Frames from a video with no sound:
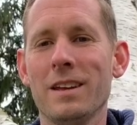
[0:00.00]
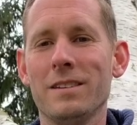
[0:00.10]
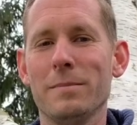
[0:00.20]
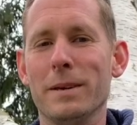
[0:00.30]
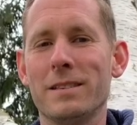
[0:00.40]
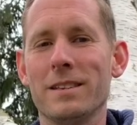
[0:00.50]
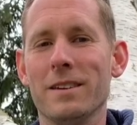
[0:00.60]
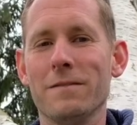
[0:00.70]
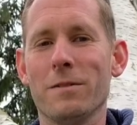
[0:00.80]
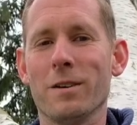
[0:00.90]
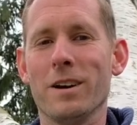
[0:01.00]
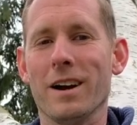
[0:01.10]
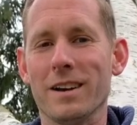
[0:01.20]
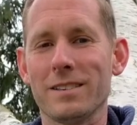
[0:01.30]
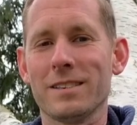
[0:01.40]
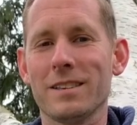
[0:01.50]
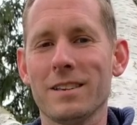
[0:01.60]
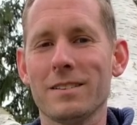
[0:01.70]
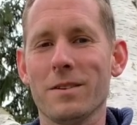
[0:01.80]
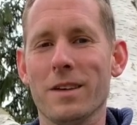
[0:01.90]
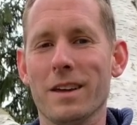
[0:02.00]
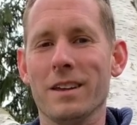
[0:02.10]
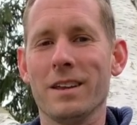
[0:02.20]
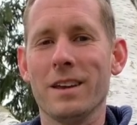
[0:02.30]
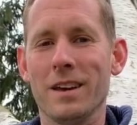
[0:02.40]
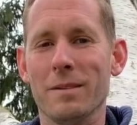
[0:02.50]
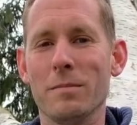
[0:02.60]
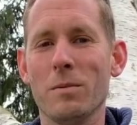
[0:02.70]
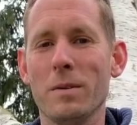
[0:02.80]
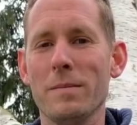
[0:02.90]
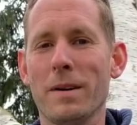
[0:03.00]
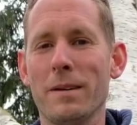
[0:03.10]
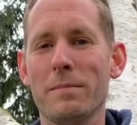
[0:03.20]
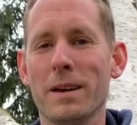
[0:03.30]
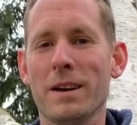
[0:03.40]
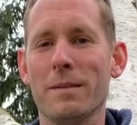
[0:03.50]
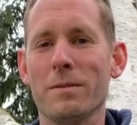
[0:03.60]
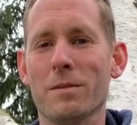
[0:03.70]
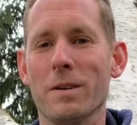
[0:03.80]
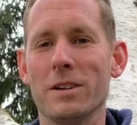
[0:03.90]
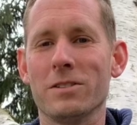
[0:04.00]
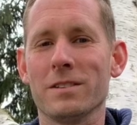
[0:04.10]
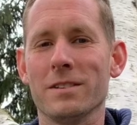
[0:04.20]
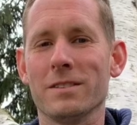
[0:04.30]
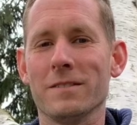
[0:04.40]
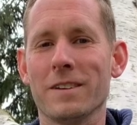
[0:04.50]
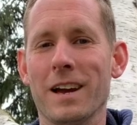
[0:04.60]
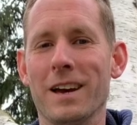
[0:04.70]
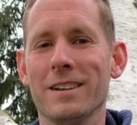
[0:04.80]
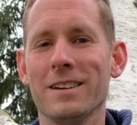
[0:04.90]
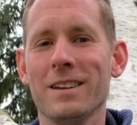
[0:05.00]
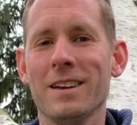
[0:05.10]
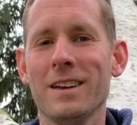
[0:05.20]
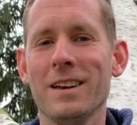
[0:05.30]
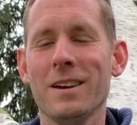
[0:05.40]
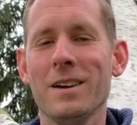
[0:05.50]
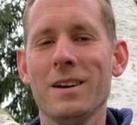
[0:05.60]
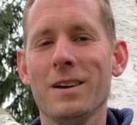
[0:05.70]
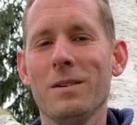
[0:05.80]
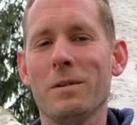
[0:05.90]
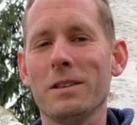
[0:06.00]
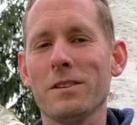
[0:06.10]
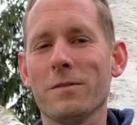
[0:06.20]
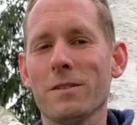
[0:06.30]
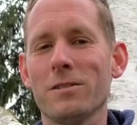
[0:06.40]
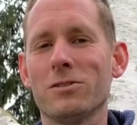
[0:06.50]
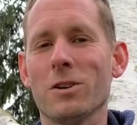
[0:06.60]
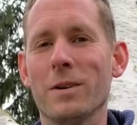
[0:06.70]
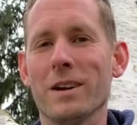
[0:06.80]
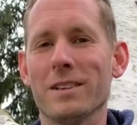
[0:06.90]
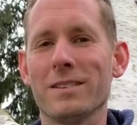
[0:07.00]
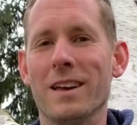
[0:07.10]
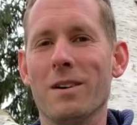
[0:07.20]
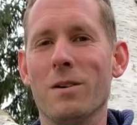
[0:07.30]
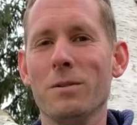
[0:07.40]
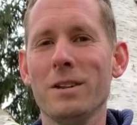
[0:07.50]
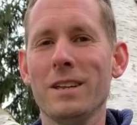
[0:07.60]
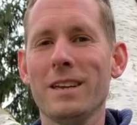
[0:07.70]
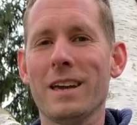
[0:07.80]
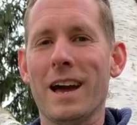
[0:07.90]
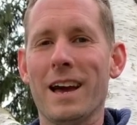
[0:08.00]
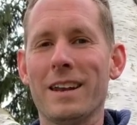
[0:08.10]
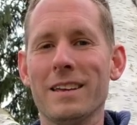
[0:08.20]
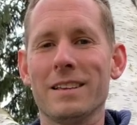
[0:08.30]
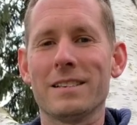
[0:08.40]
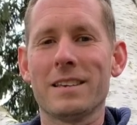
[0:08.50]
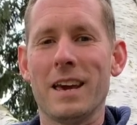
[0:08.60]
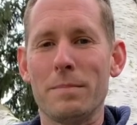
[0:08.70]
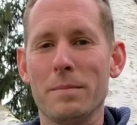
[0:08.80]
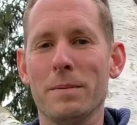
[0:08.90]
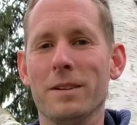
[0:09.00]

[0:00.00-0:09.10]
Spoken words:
to be sin for us, so that in him we might become the righteousness of God." What this verse is showing us is that only God is capable